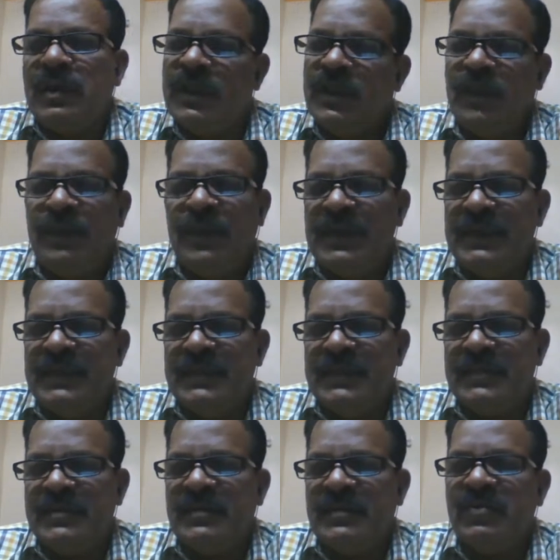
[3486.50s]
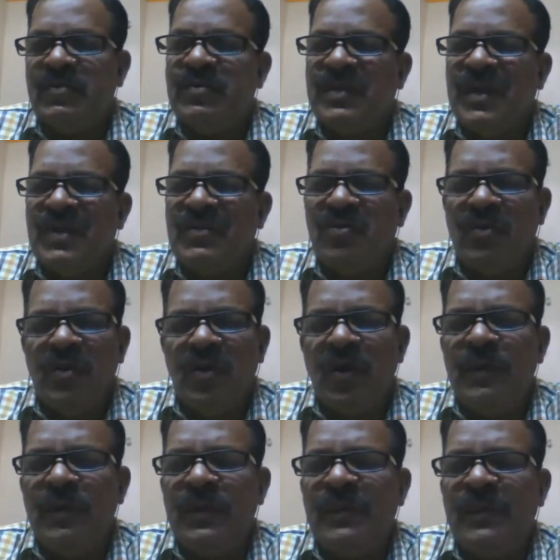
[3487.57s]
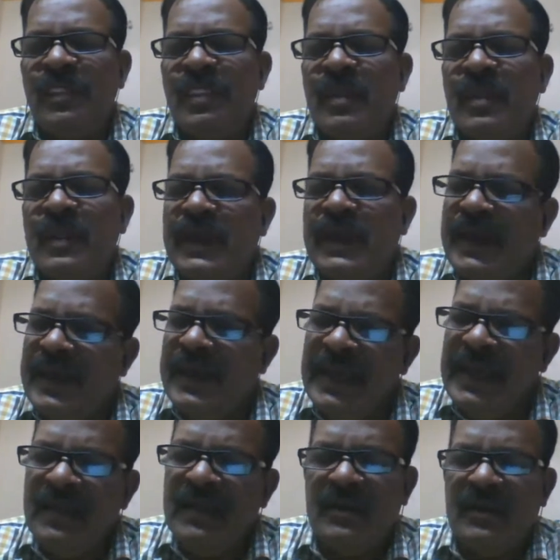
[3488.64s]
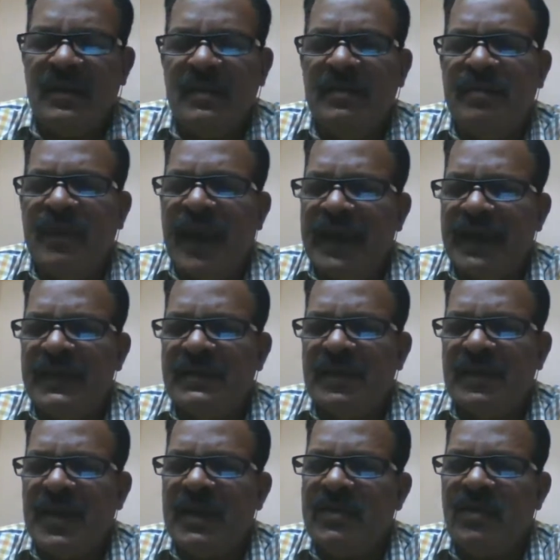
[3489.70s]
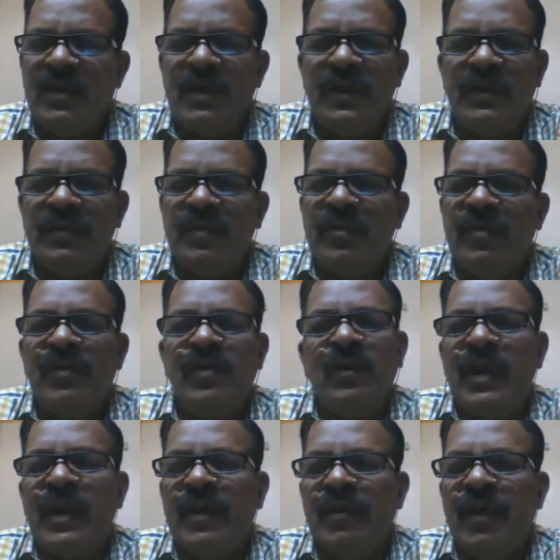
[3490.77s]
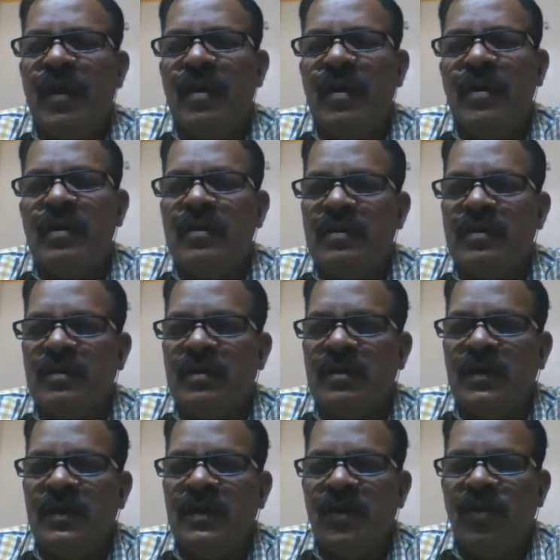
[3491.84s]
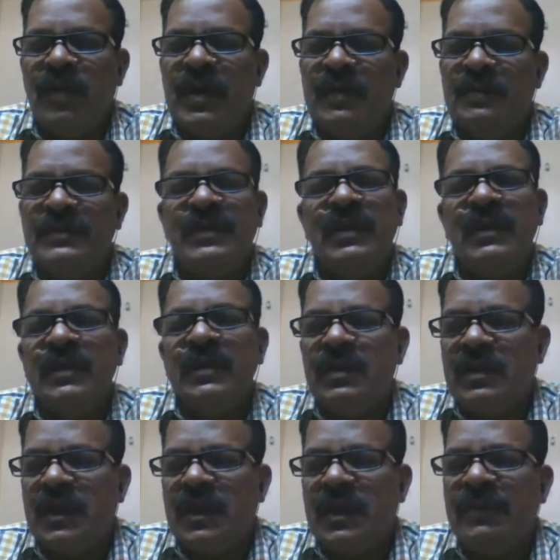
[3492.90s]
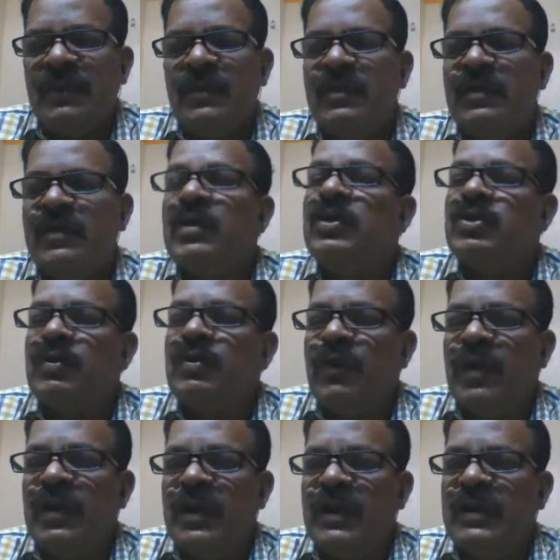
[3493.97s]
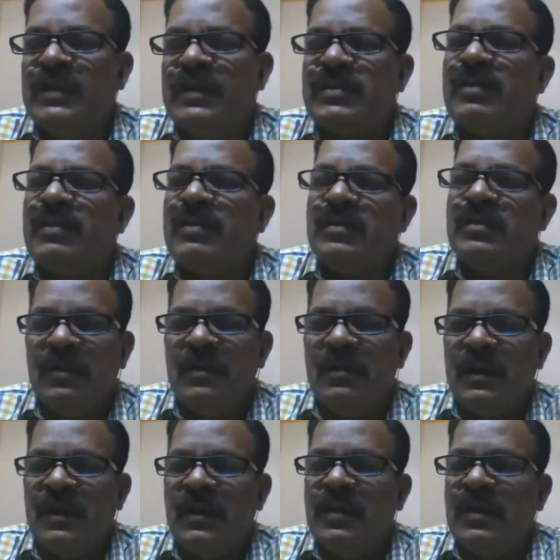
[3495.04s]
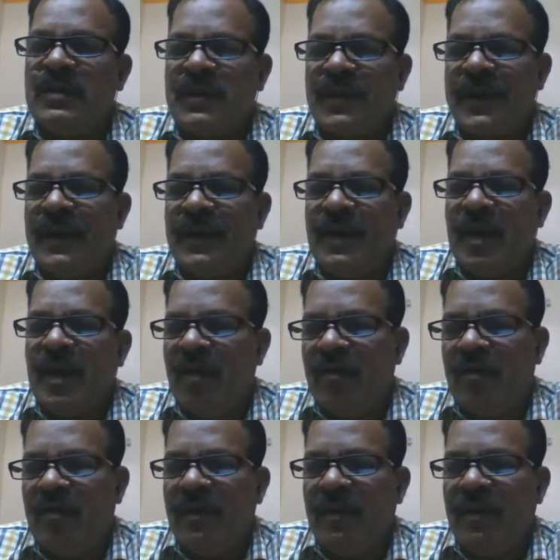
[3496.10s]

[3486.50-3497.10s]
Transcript: the villages. So there should not be any migration. And today, you know, you might have heard you might have seen the television or somewhere else or in the train how